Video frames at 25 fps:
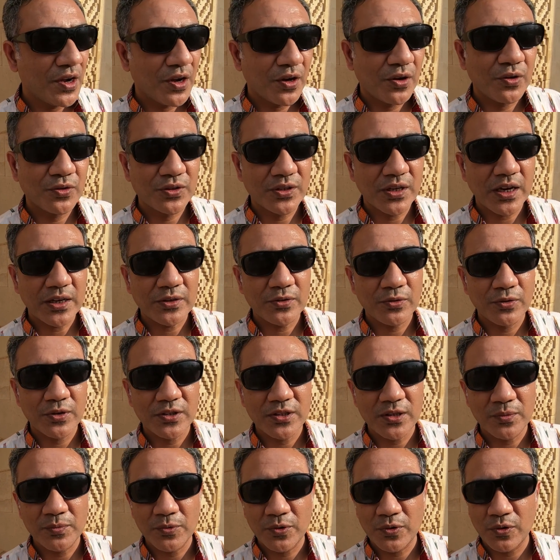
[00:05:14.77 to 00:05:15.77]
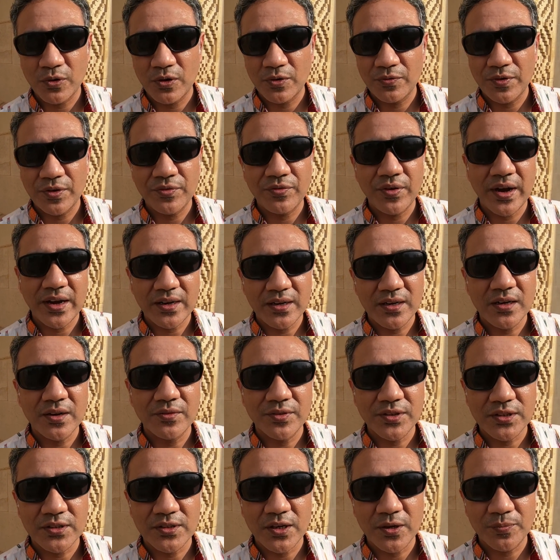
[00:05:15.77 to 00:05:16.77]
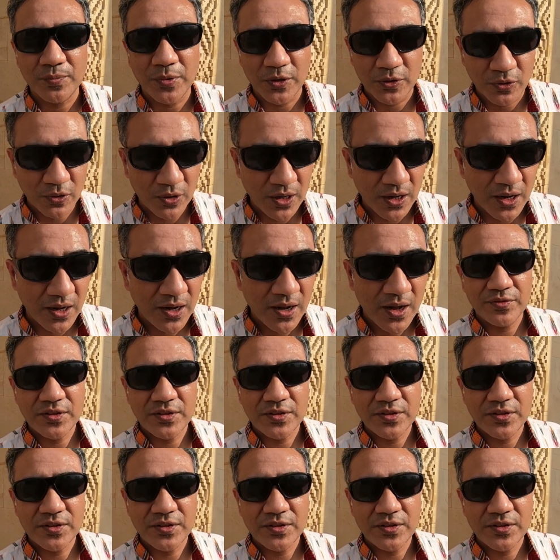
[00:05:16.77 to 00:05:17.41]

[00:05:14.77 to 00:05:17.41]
Gujarat Tourism tour, we finally visited Patola.